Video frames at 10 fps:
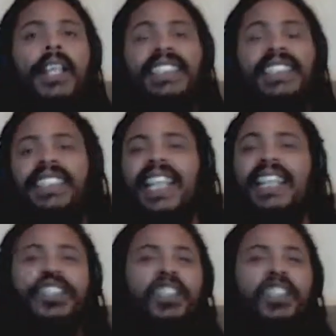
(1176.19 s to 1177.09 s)
Because,
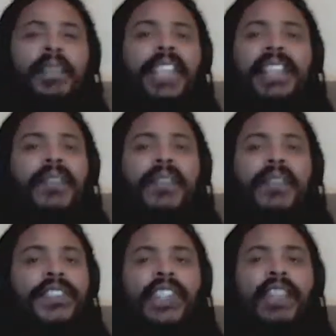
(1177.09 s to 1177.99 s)
say, just because I've
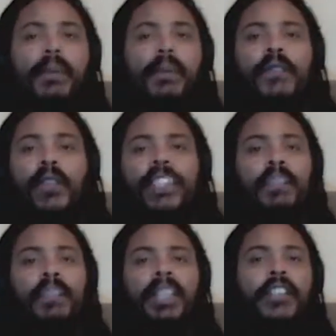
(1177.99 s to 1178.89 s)
never seen them before
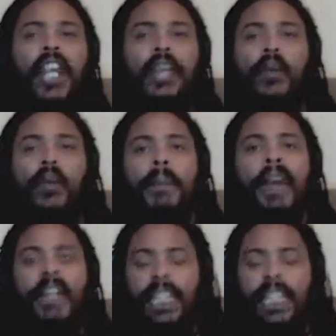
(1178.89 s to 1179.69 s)
doesn't mean they're not going to whip out